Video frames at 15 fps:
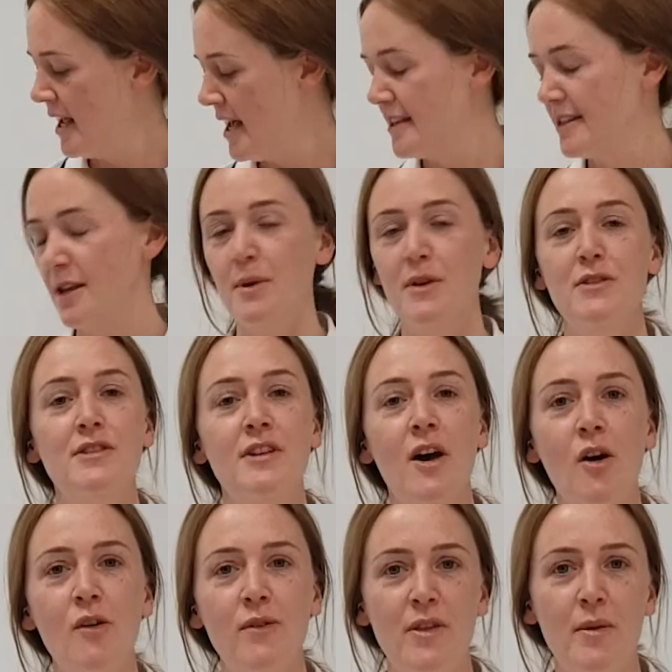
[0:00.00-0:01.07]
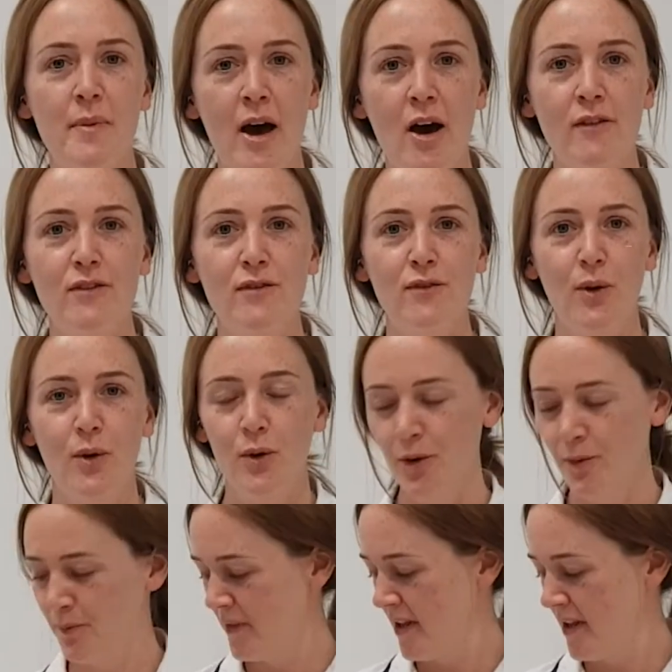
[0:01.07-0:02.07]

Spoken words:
So we start off with the pelvic floor.